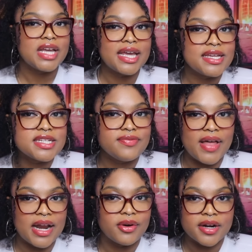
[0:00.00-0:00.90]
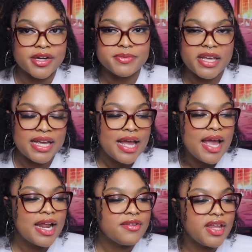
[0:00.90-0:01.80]
Like, he just flat out irked me.
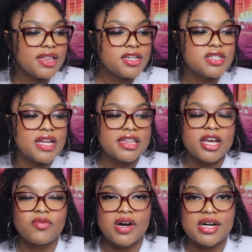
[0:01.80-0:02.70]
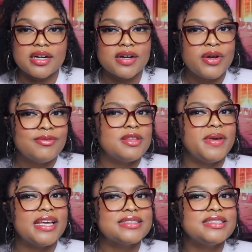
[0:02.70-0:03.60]
And I feel like there's nothing wrong with
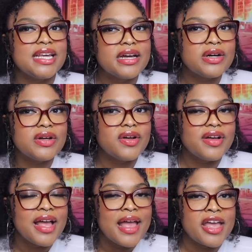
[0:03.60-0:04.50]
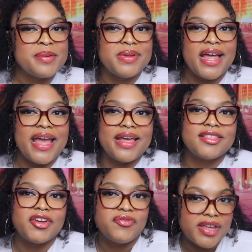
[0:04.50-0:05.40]
being single and
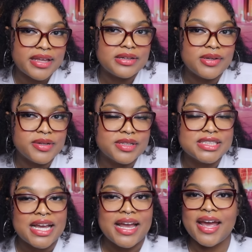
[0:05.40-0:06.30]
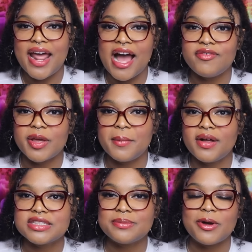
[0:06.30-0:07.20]
playing the field and having
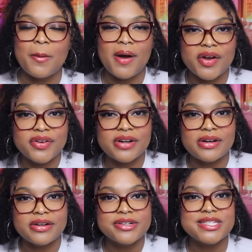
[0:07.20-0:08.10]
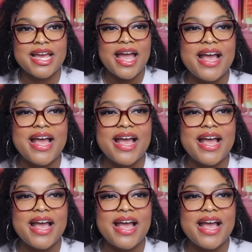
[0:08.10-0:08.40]
multiple partners.